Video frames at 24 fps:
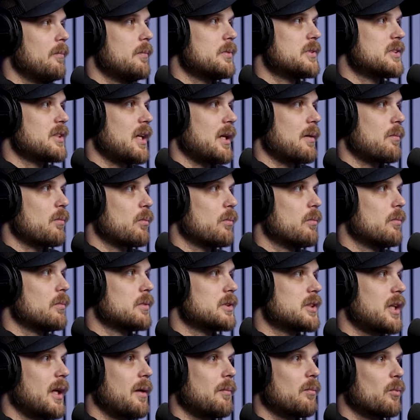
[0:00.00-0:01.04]
Same
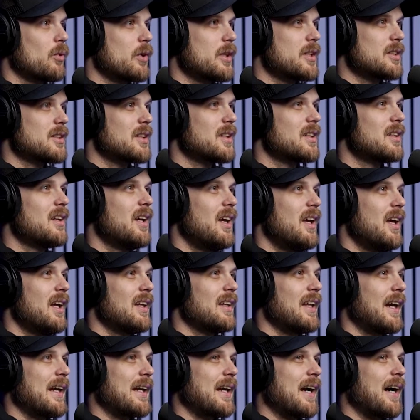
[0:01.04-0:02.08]
reason.
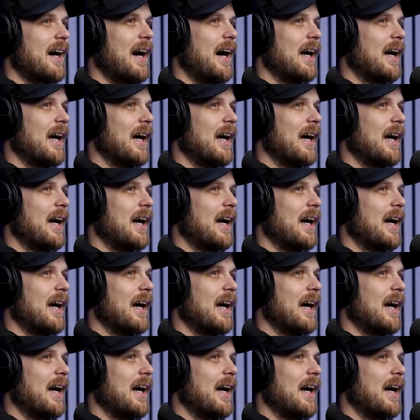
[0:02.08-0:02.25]
Like,